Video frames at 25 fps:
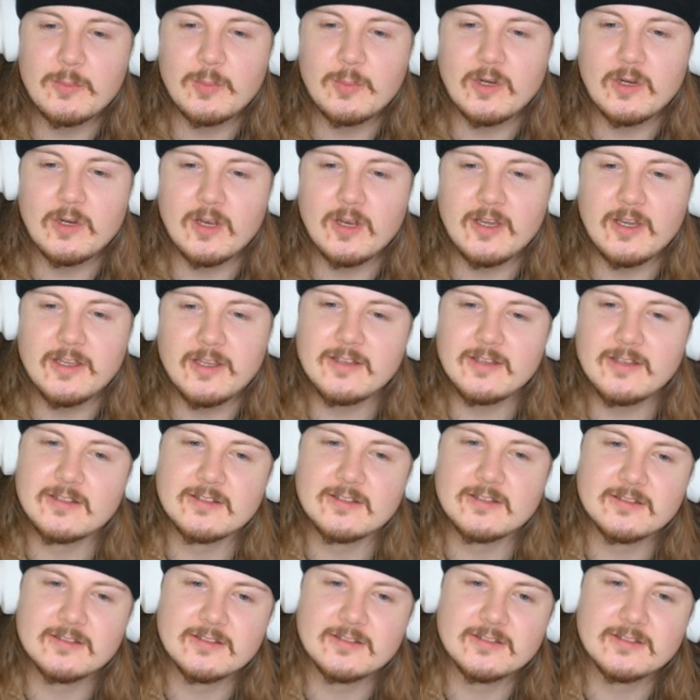like
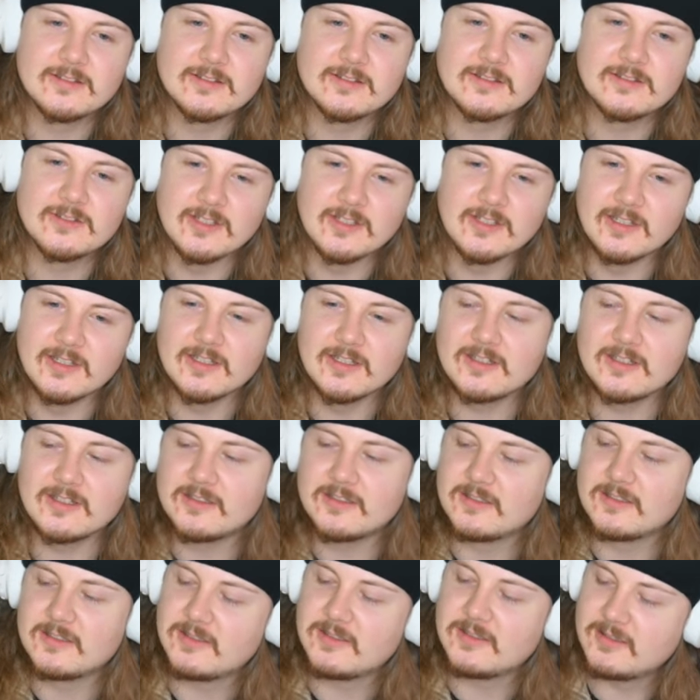to hear
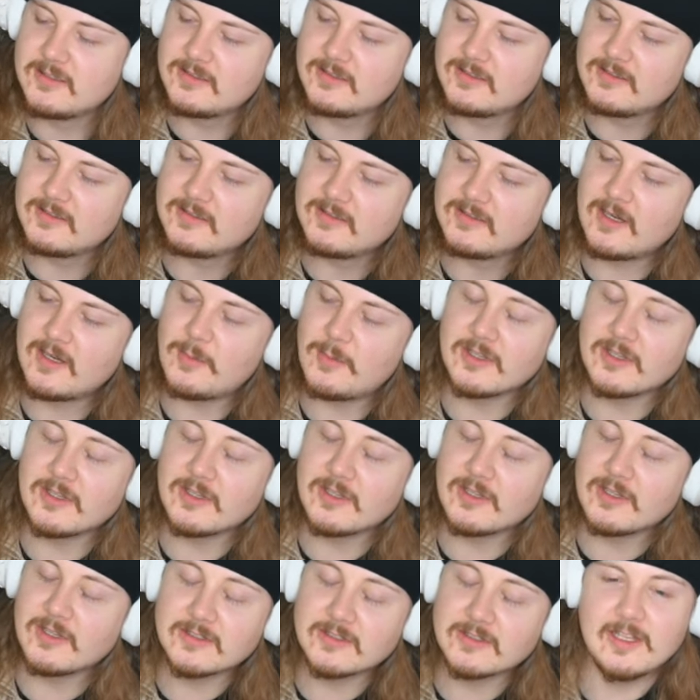about
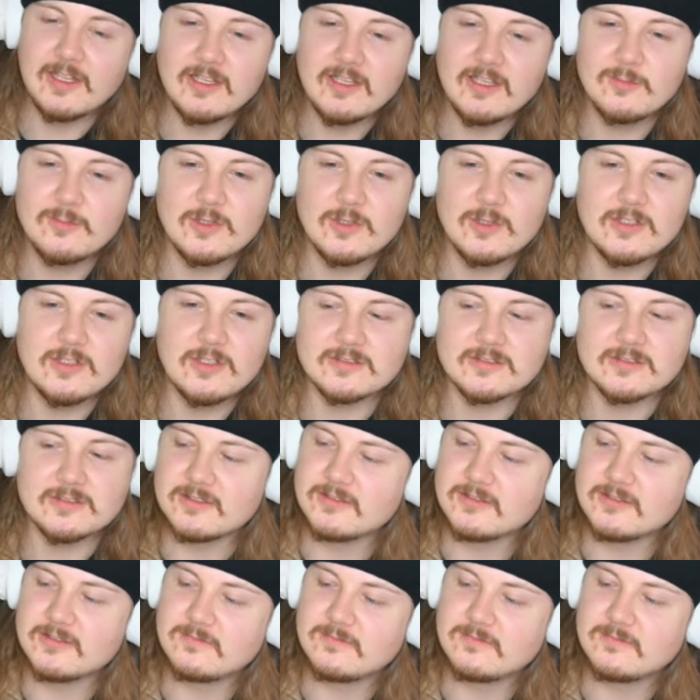titanium nuts, dude.